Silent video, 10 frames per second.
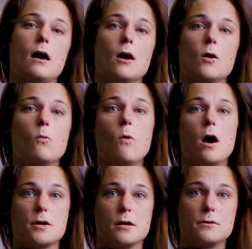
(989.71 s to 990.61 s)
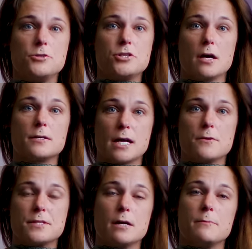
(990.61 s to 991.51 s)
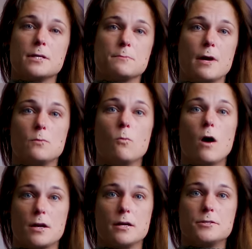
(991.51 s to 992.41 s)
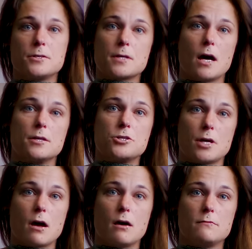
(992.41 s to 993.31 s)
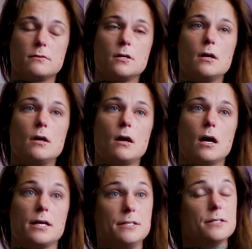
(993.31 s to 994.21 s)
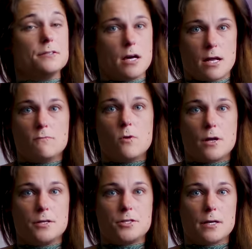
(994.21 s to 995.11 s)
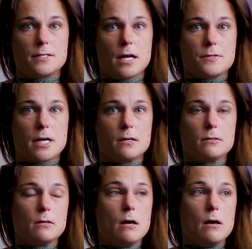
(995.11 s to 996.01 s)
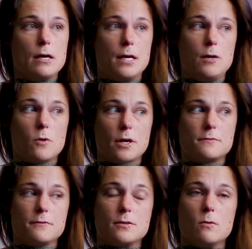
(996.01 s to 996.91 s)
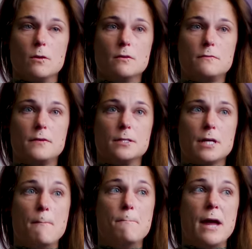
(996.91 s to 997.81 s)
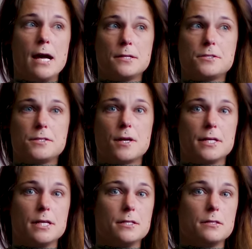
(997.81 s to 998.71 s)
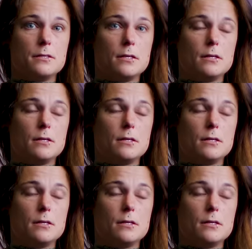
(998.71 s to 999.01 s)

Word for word: water jugs out there because my water had just gotten shut off. He did not have water jugs out there. He worked for the oil field. A man started